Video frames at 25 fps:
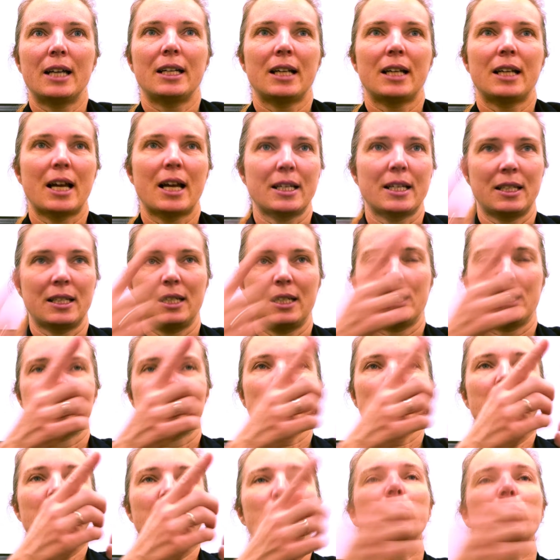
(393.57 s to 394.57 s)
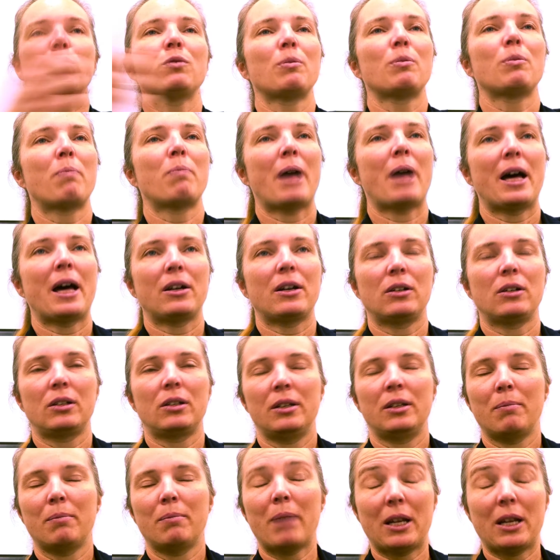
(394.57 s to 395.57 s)
that has these beautiful
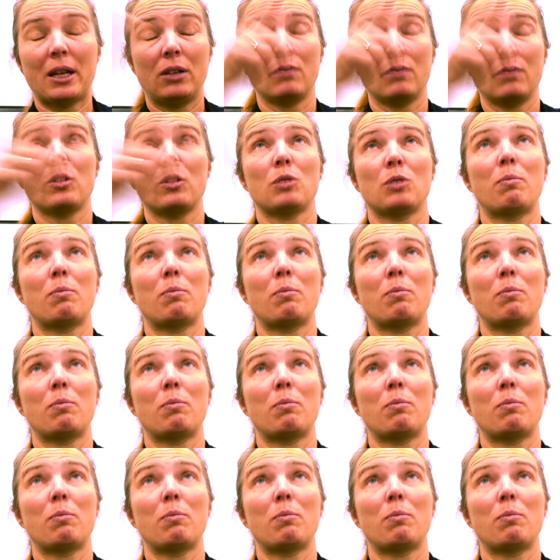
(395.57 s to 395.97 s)
pattern